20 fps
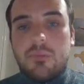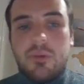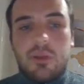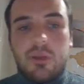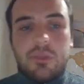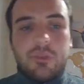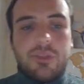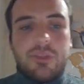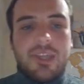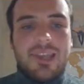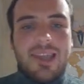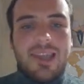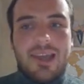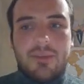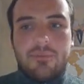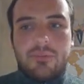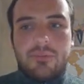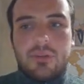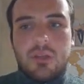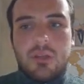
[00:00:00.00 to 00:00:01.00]
The person on the
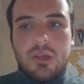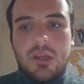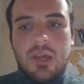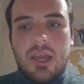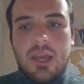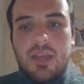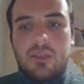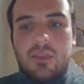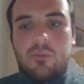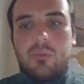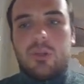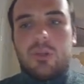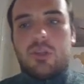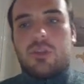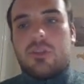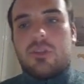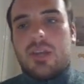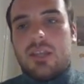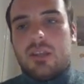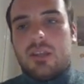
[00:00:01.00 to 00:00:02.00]
left is the one
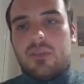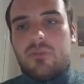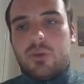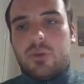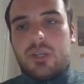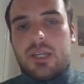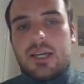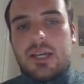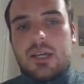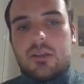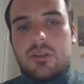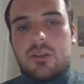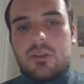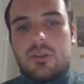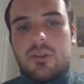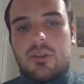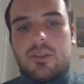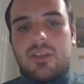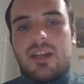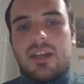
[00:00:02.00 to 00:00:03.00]
that should take the avoiding
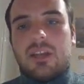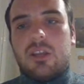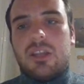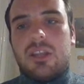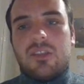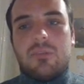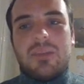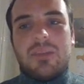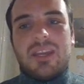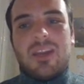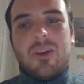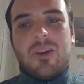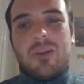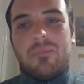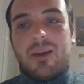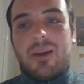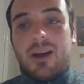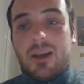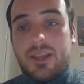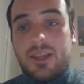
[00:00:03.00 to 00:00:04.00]
action. So that could either mean
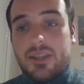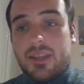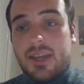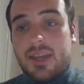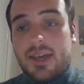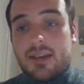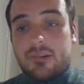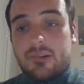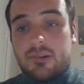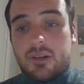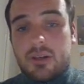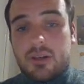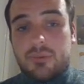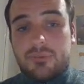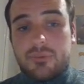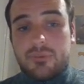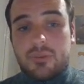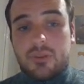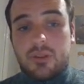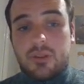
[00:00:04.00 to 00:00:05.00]
going behind the
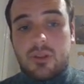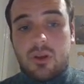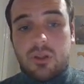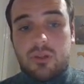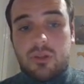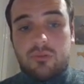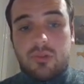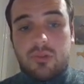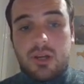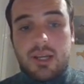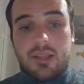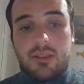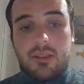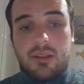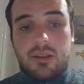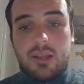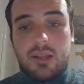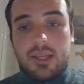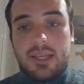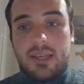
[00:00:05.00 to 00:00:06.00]
aircraft on the right,
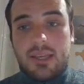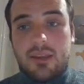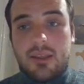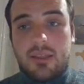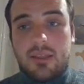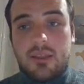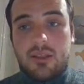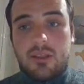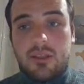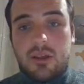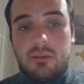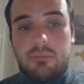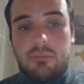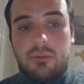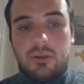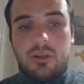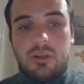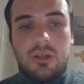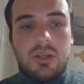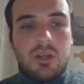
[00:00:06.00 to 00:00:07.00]
like in this
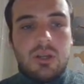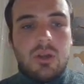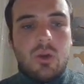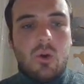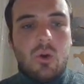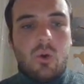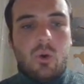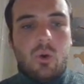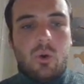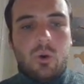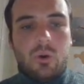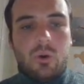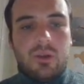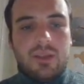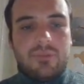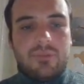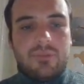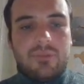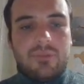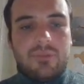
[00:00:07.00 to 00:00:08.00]
example, or if